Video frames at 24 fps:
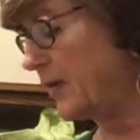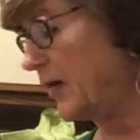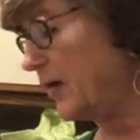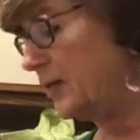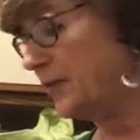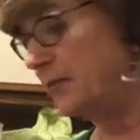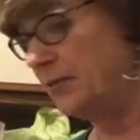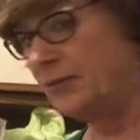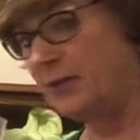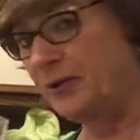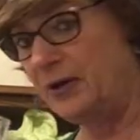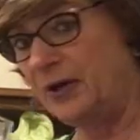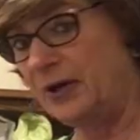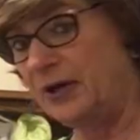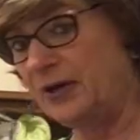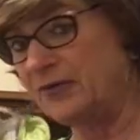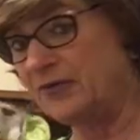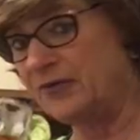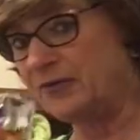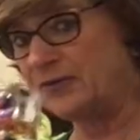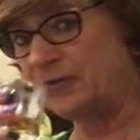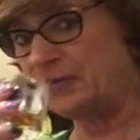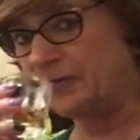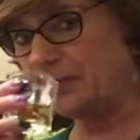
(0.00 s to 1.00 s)
And
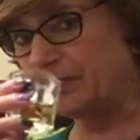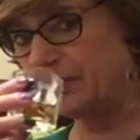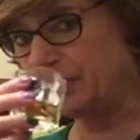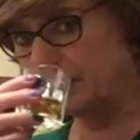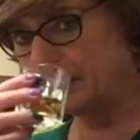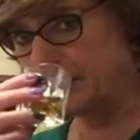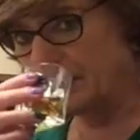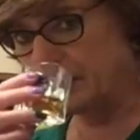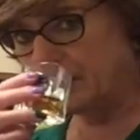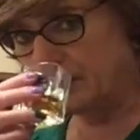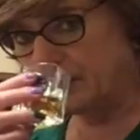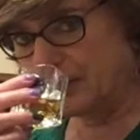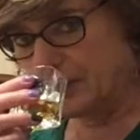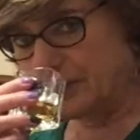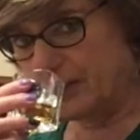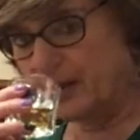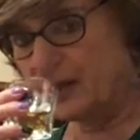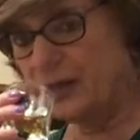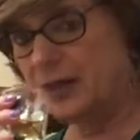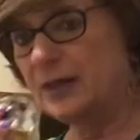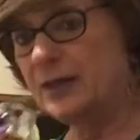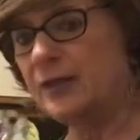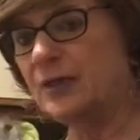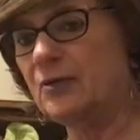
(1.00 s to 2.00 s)
this,
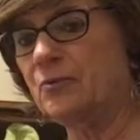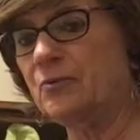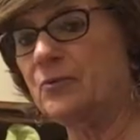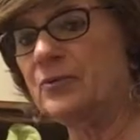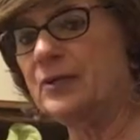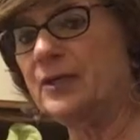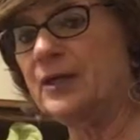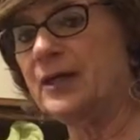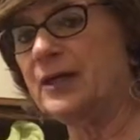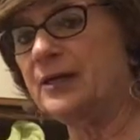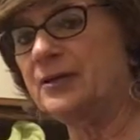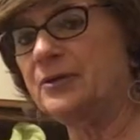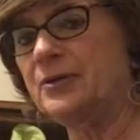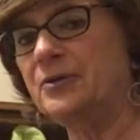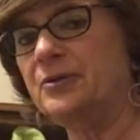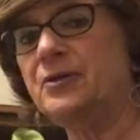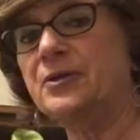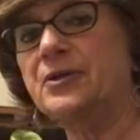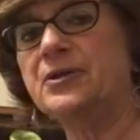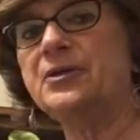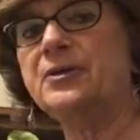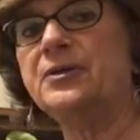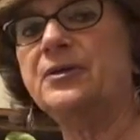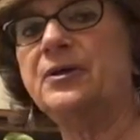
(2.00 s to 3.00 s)
now the one thing I
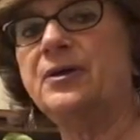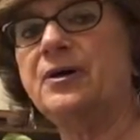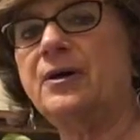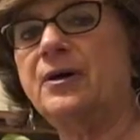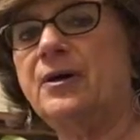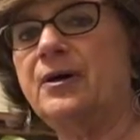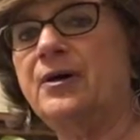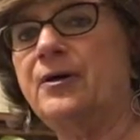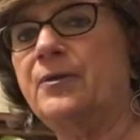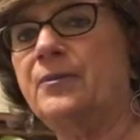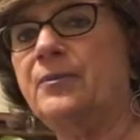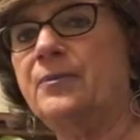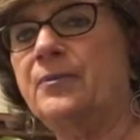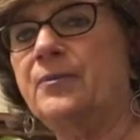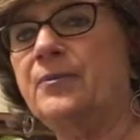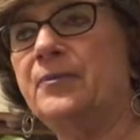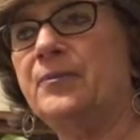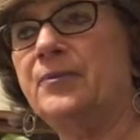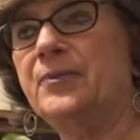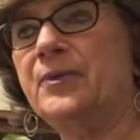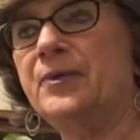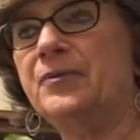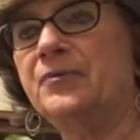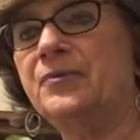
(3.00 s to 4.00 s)
noticed,
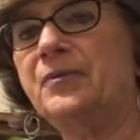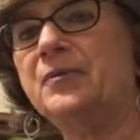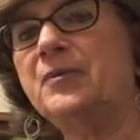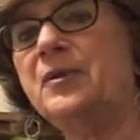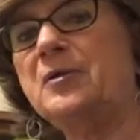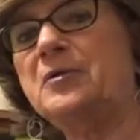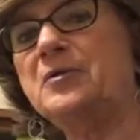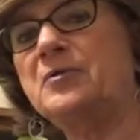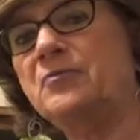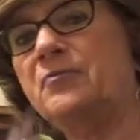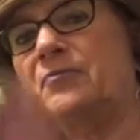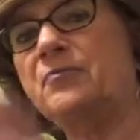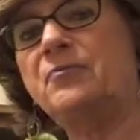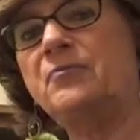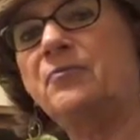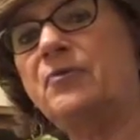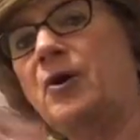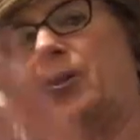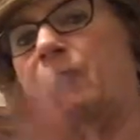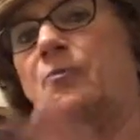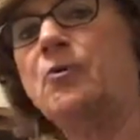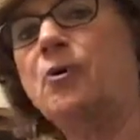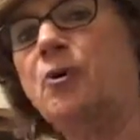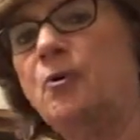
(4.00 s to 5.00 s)
sometimes
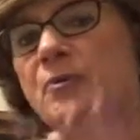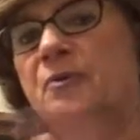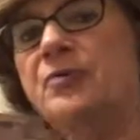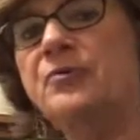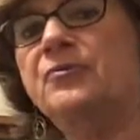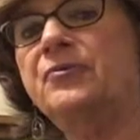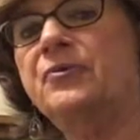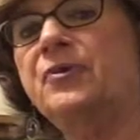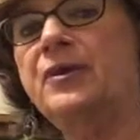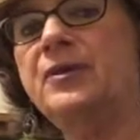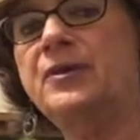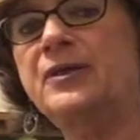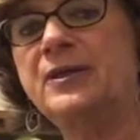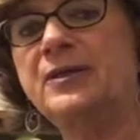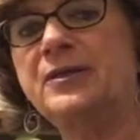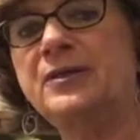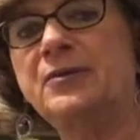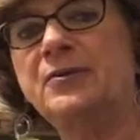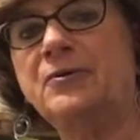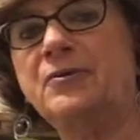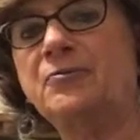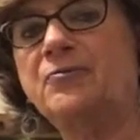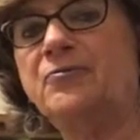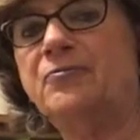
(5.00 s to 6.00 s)
aromas and they
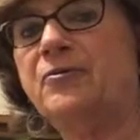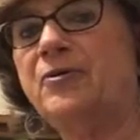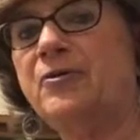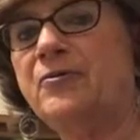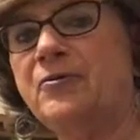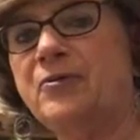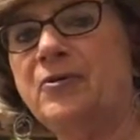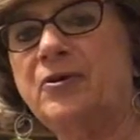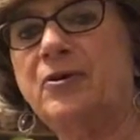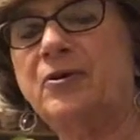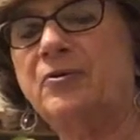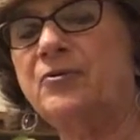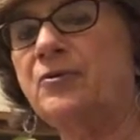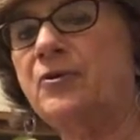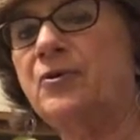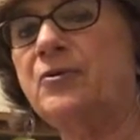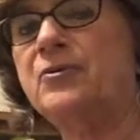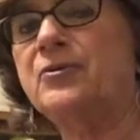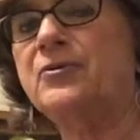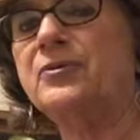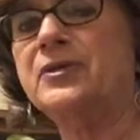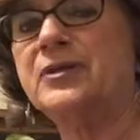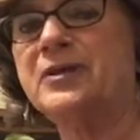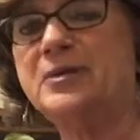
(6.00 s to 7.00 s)
tell you flavor notes. Oh,
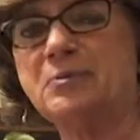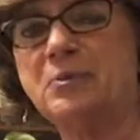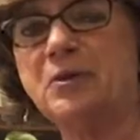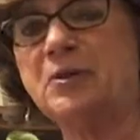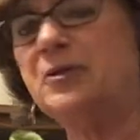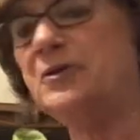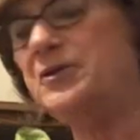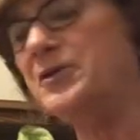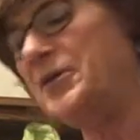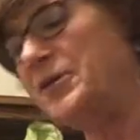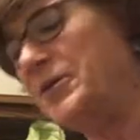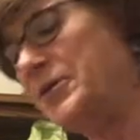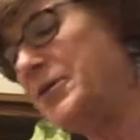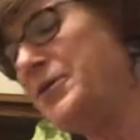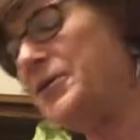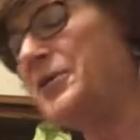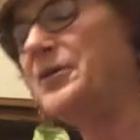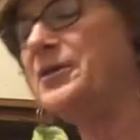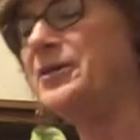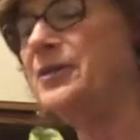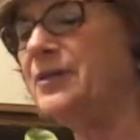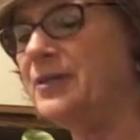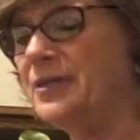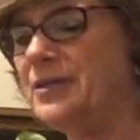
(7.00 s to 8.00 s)
you'll experience this,
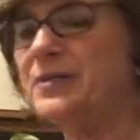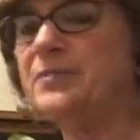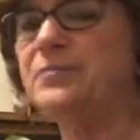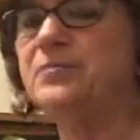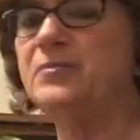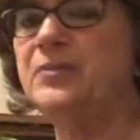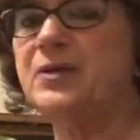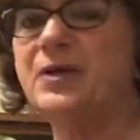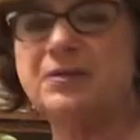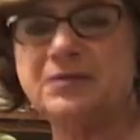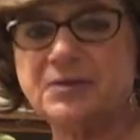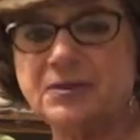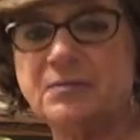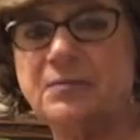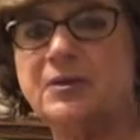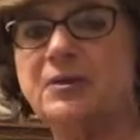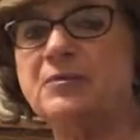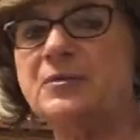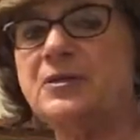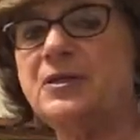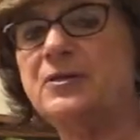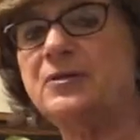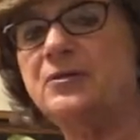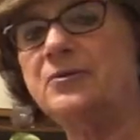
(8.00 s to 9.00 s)
this, and this. Yeah,
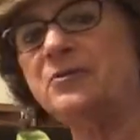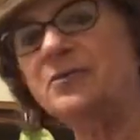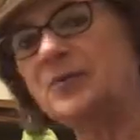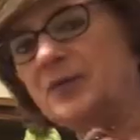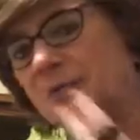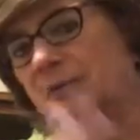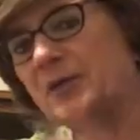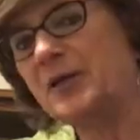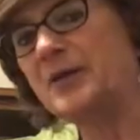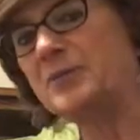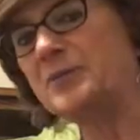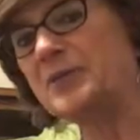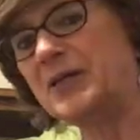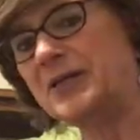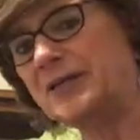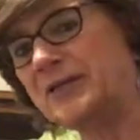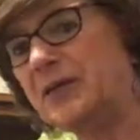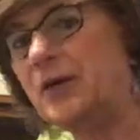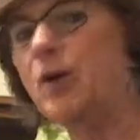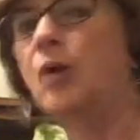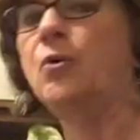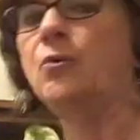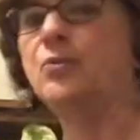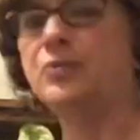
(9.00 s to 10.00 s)
sometimes I do. Sometimes I
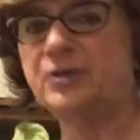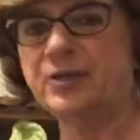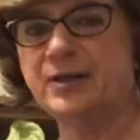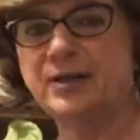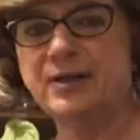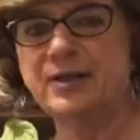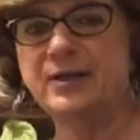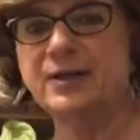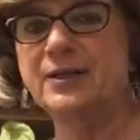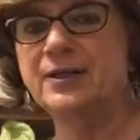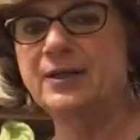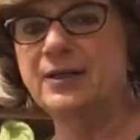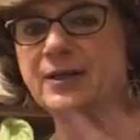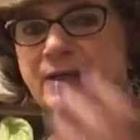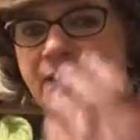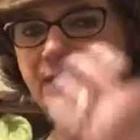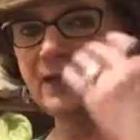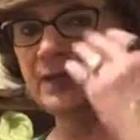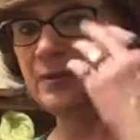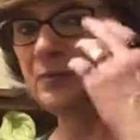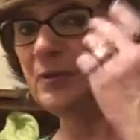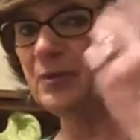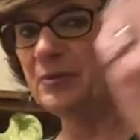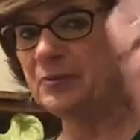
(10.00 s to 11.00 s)
don't.
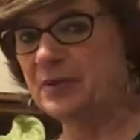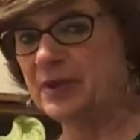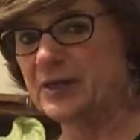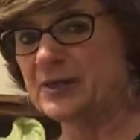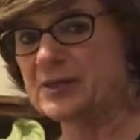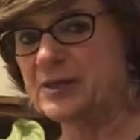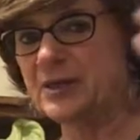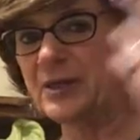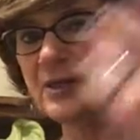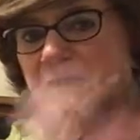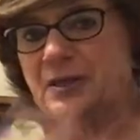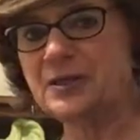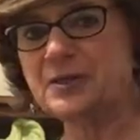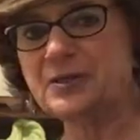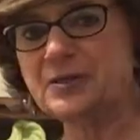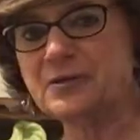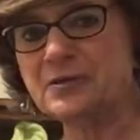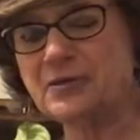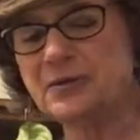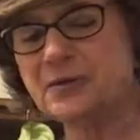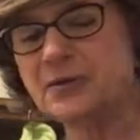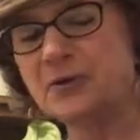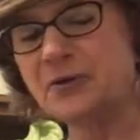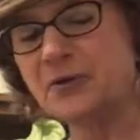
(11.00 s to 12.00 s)
And my
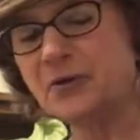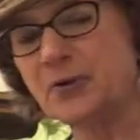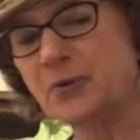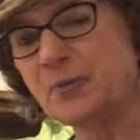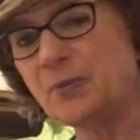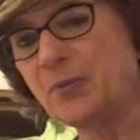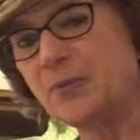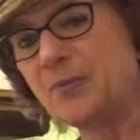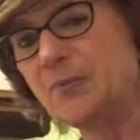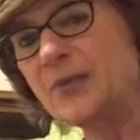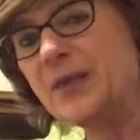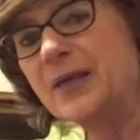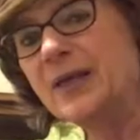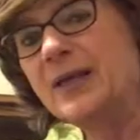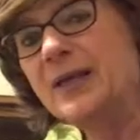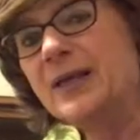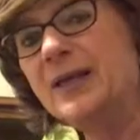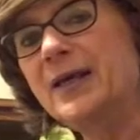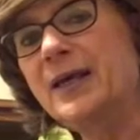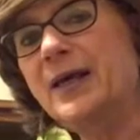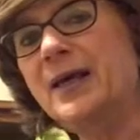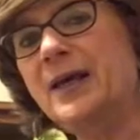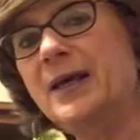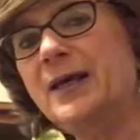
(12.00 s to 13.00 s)
sinuses are terrible.
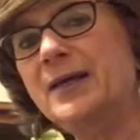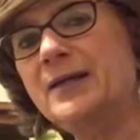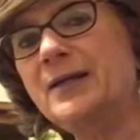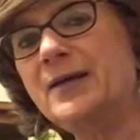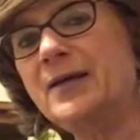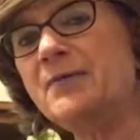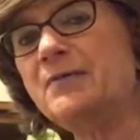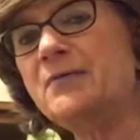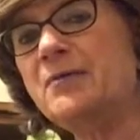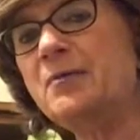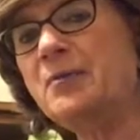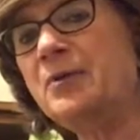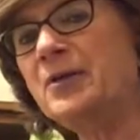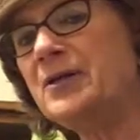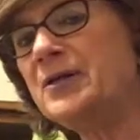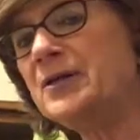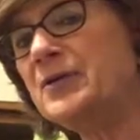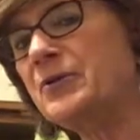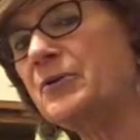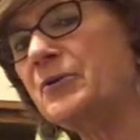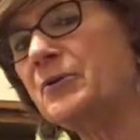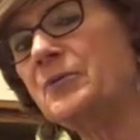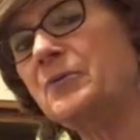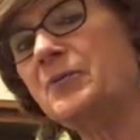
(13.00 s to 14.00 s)
And everybody's
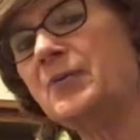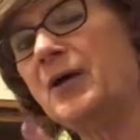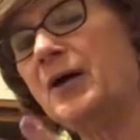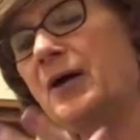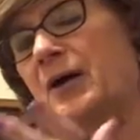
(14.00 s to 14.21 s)
a little